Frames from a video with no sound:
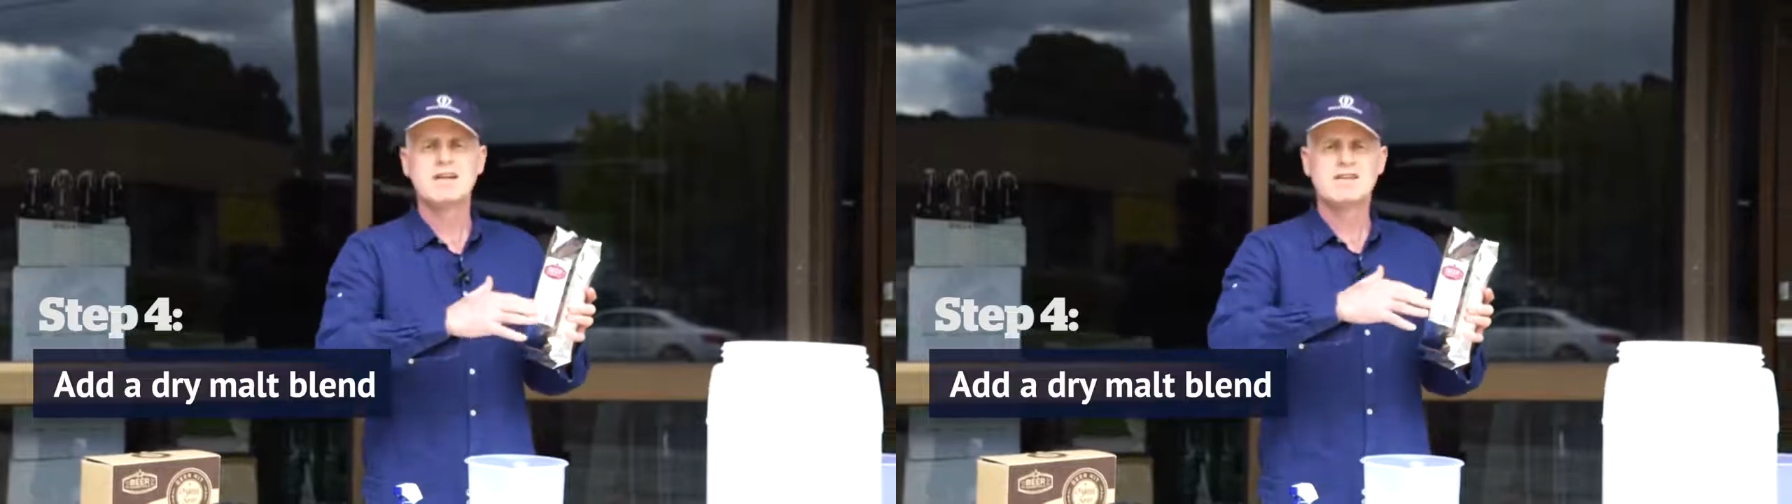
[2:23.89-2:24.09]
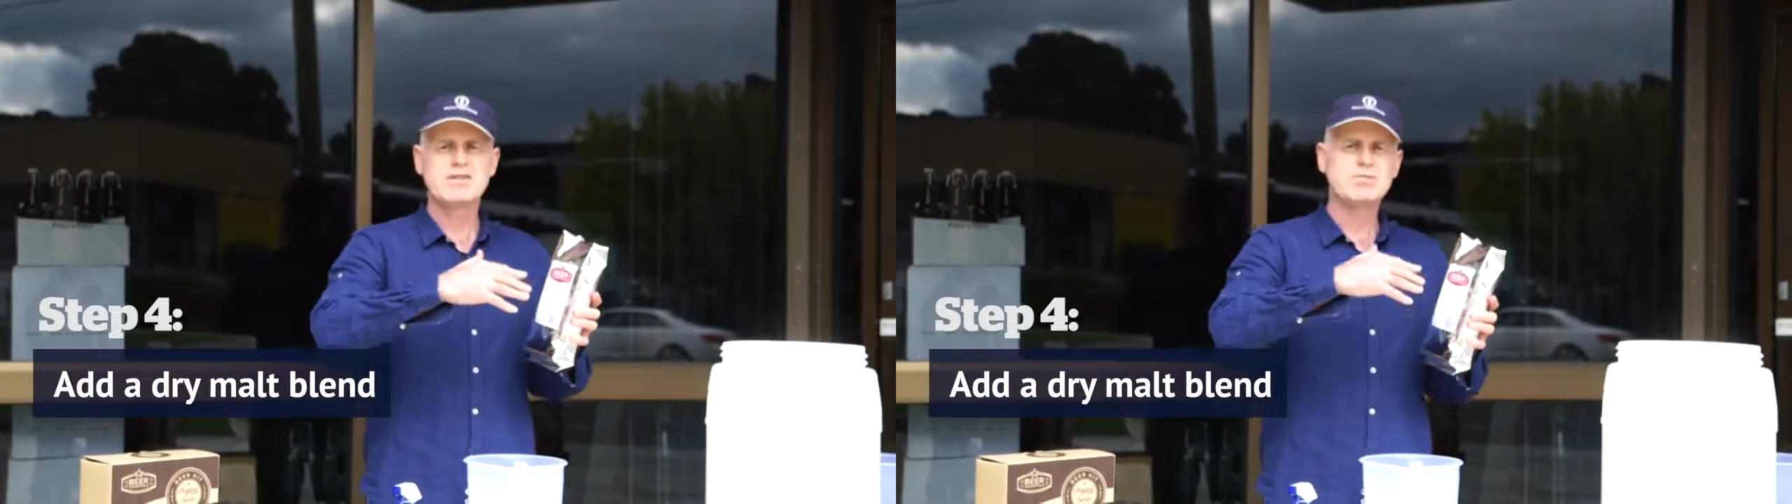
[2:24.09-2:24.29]

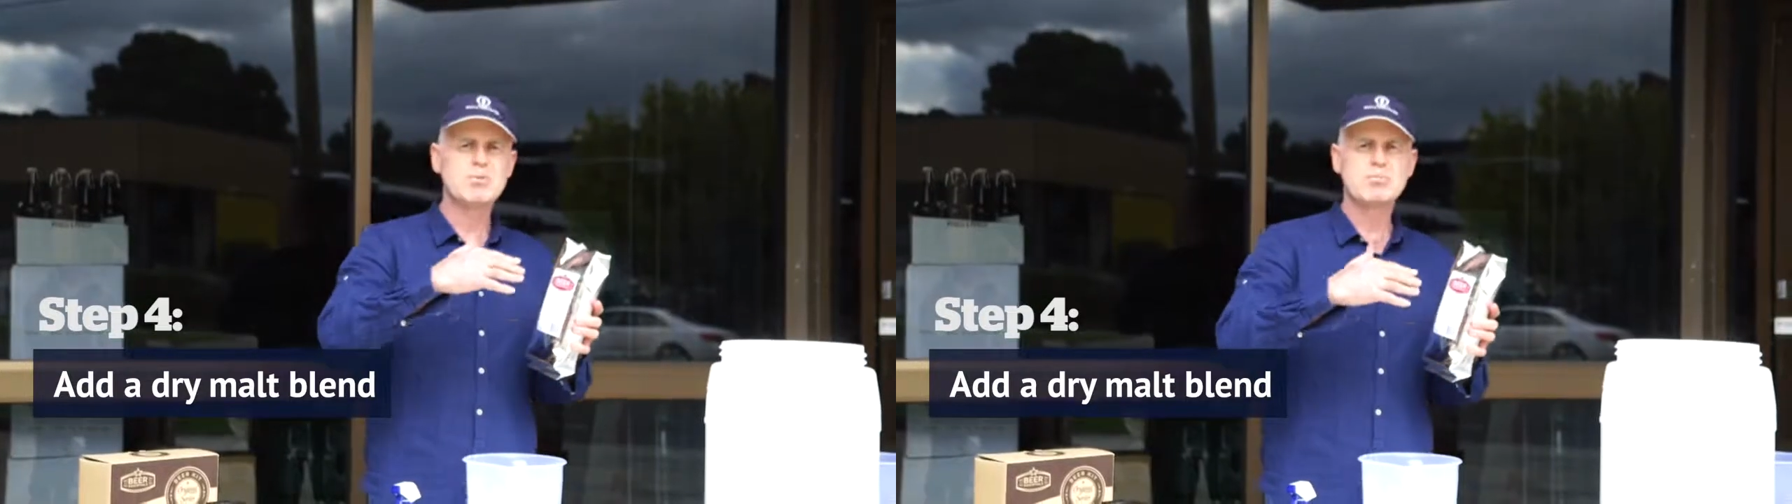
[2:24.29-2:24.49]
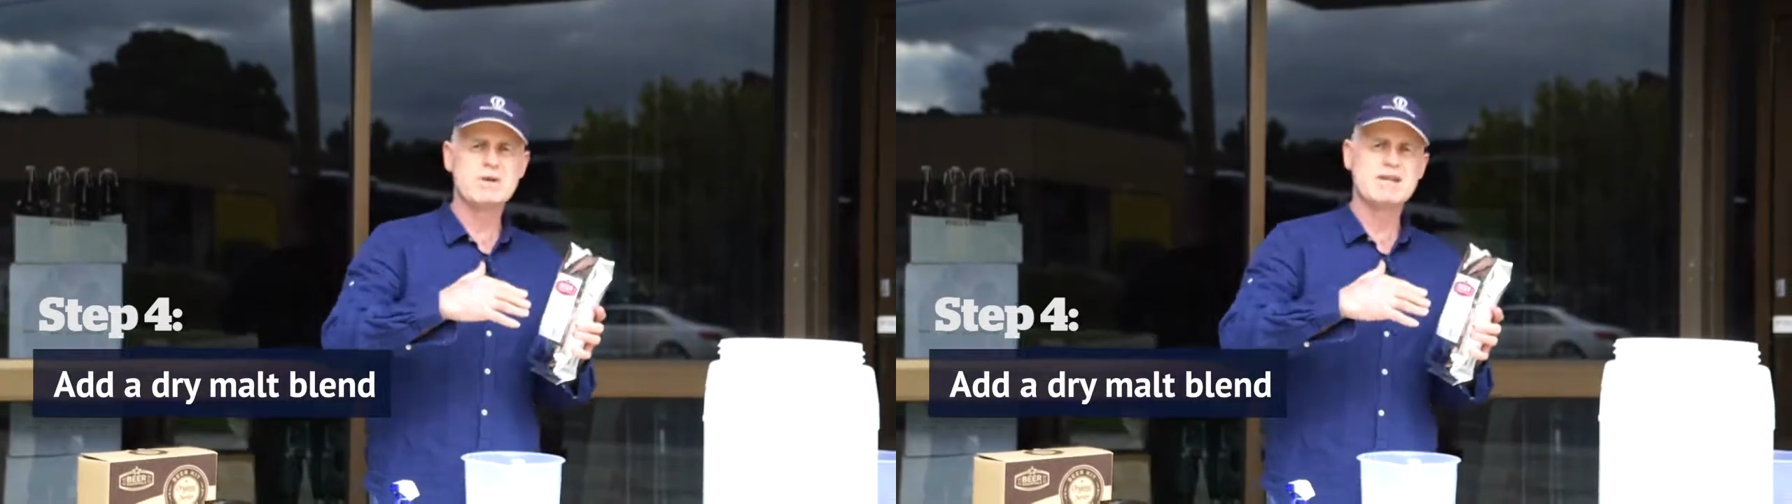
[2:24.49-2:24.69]
This
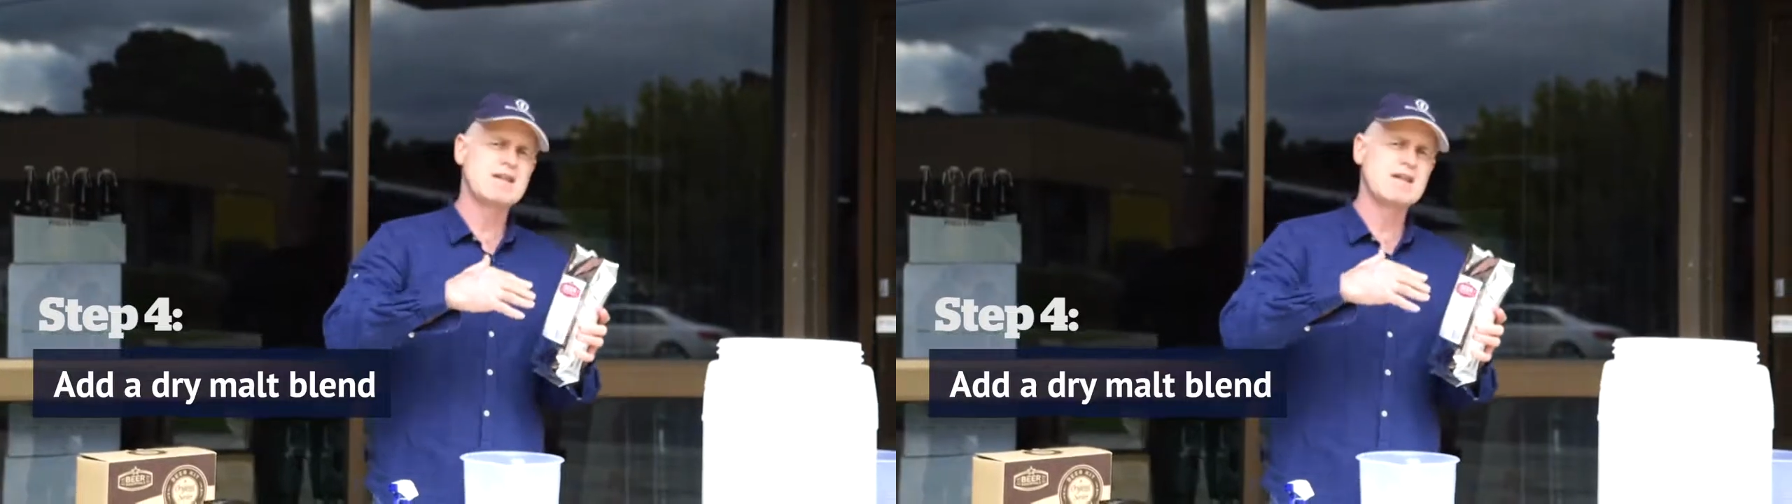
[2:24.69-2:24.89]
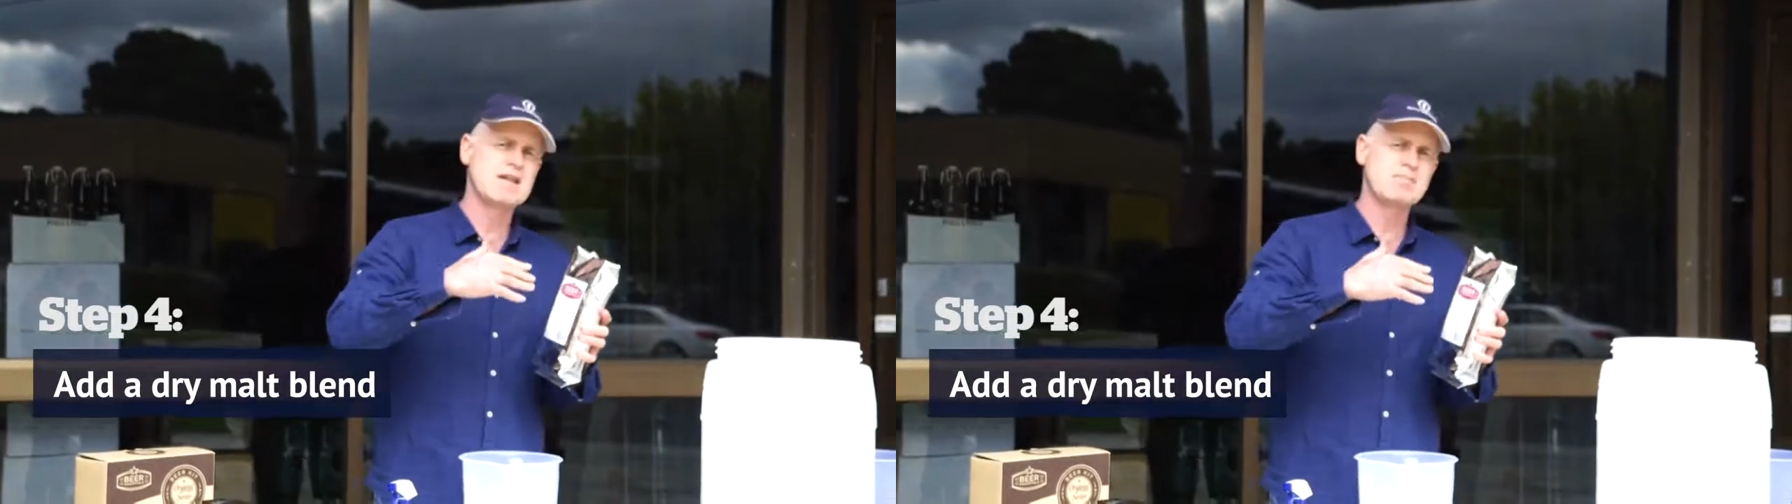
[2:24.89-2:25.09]
will bring
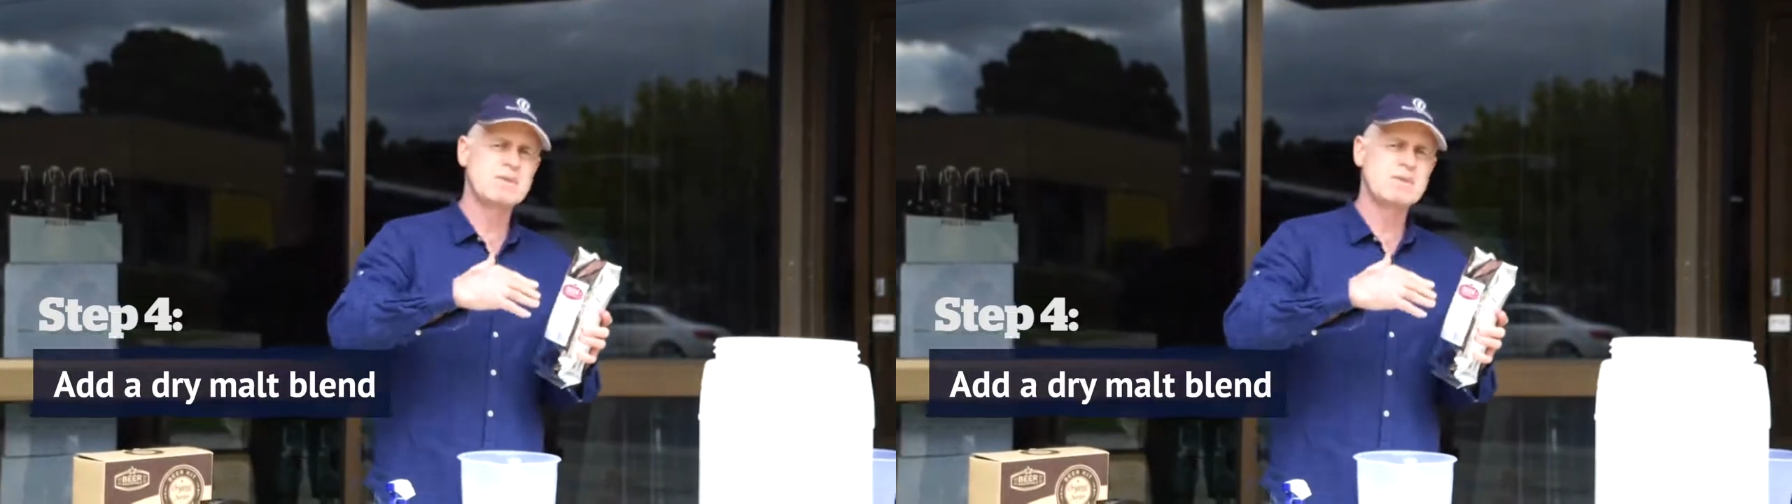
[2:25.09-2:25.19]
the